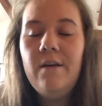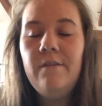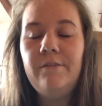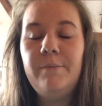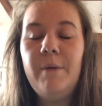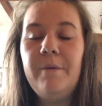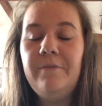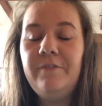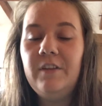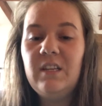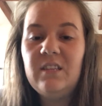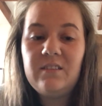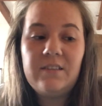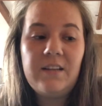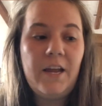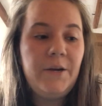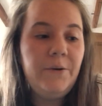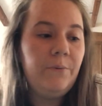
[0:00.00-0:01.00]
So maybe for the
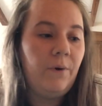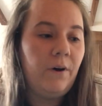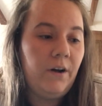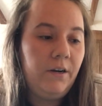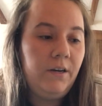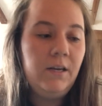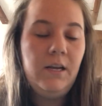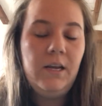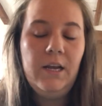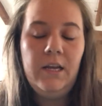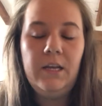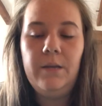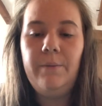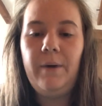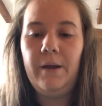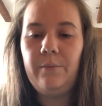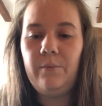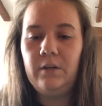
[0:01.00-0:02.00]
slow one,
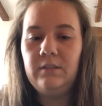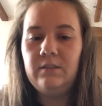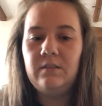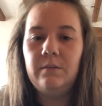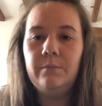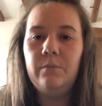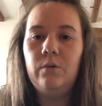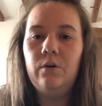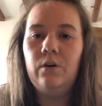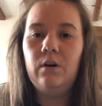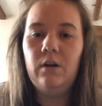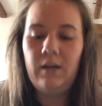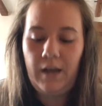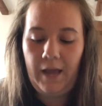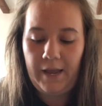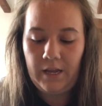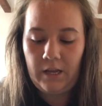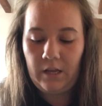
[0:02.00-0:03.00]
you might want some more
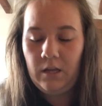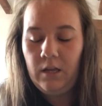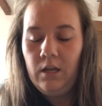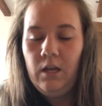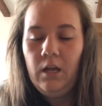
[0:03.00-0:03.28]
like